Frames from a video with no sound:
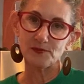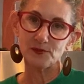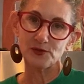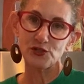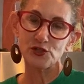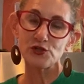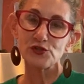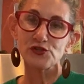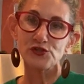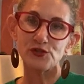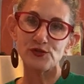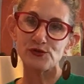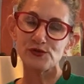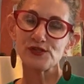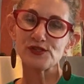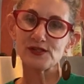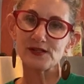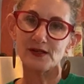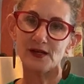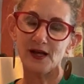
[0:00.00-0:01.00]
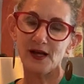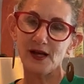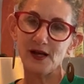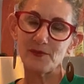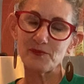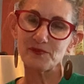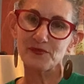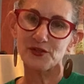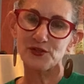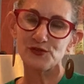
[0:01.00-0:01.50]
couscous.
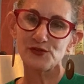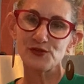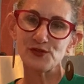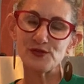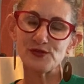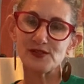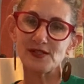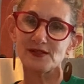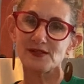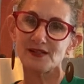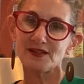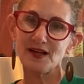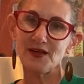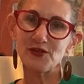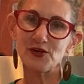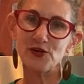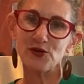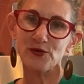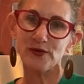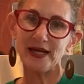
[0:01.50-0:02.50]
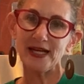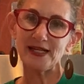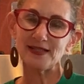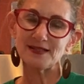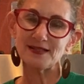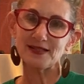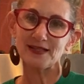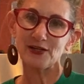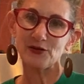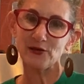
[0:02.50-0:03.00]
Couscous is another great
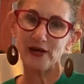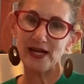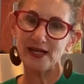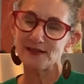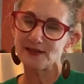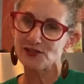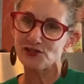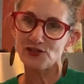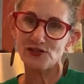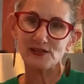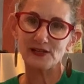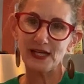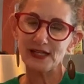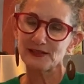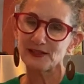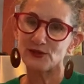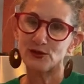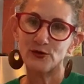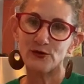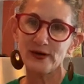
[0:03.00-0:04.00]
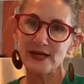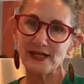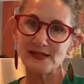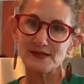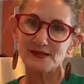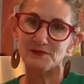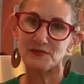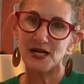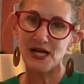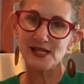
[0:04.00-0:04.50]
grain. It's just like little grains
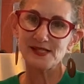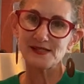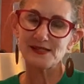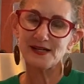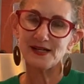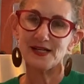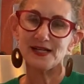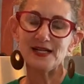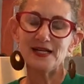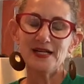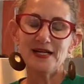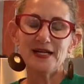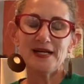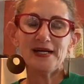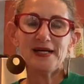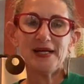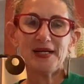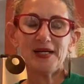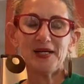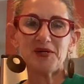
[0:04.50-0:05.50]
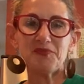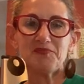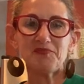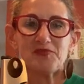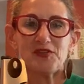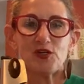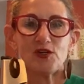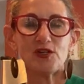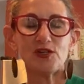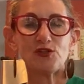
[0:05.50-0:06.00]
of pasta.
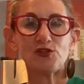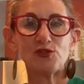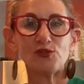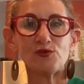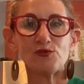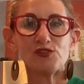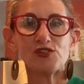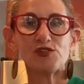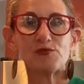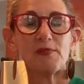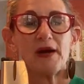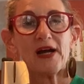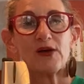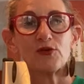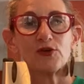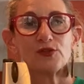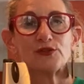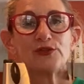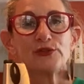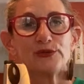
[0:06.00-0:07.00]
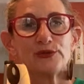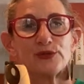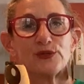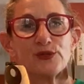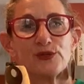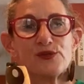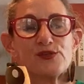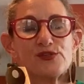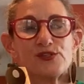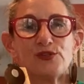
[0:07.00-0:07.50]
You could use spiral
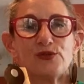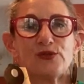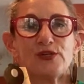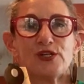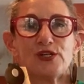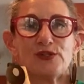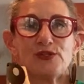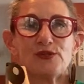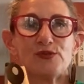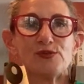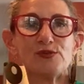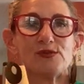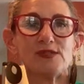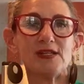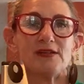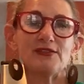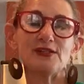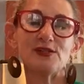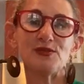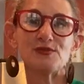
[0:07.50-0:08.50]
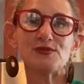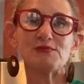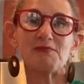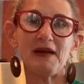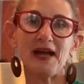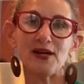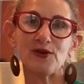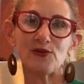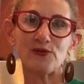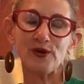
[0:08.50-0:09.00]
noodles. You could even use
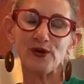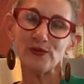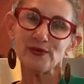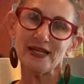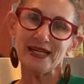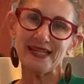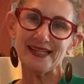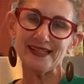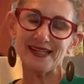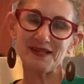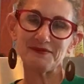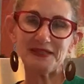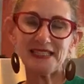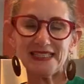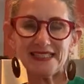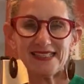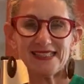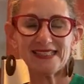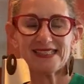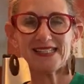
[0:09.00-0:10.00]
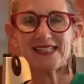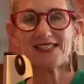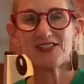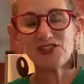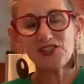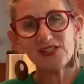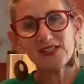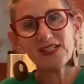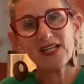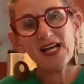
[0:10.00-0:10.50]
macaroni. I mean, it
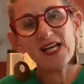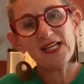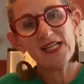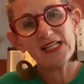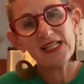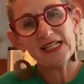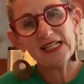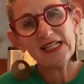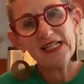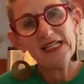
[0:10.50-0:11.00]
just kind of,